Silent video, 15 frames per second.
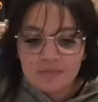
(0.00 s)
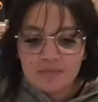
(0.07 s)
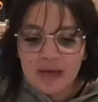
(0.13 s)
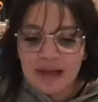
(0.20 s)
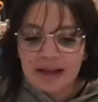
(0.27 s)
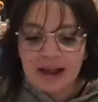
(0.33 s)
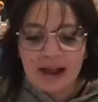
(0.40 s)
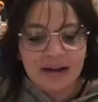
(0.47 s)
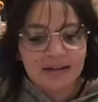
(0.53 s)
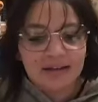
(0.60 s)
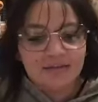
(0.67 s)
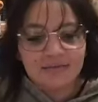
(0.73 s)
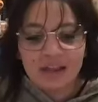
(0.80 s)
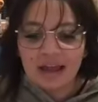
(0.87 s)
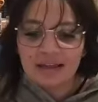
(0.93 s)
that
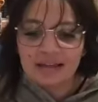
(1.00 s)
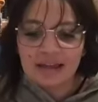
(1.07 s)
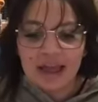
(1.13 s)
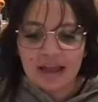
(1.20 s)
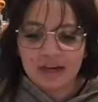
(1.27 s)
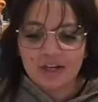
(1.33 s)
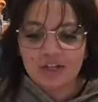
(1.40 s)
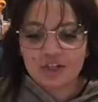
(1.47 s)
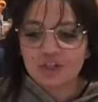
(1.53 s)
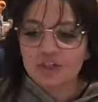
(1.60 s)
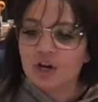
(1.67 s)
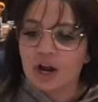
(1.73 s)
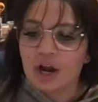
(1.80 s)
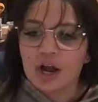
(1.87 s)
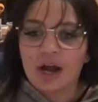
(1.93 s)
kind of like
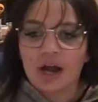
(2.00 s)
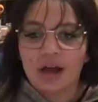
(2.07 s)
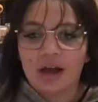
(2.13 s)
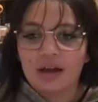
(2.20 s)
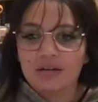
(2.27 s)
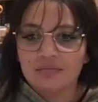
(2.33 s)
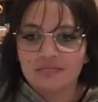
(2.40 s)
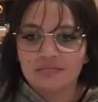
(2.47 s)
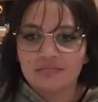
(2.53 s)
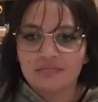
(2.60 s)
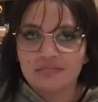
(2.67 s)
extra